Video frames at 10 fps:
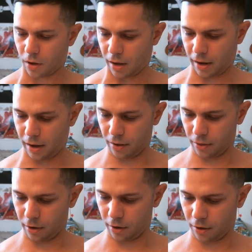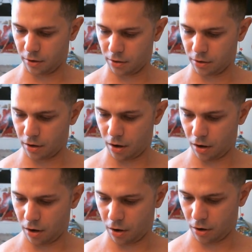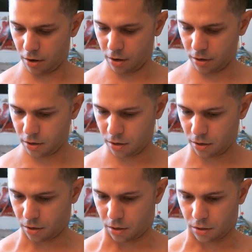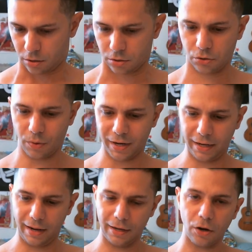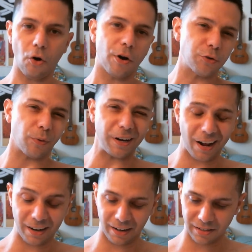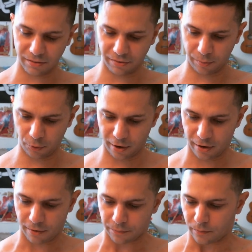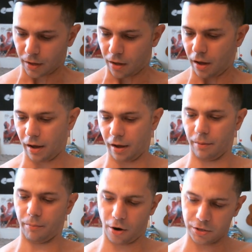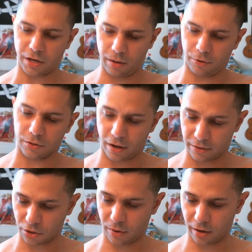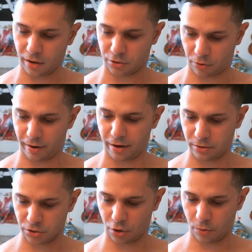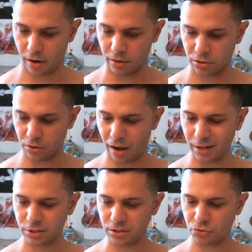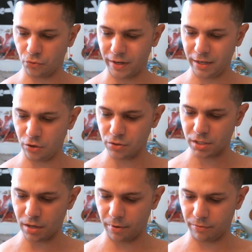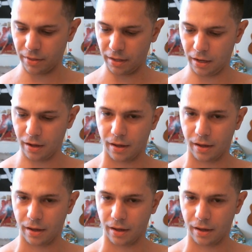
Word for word: and there are 28 or 29 days in February uh, March, April, and so on and so on and so on. So I'll just read you some of the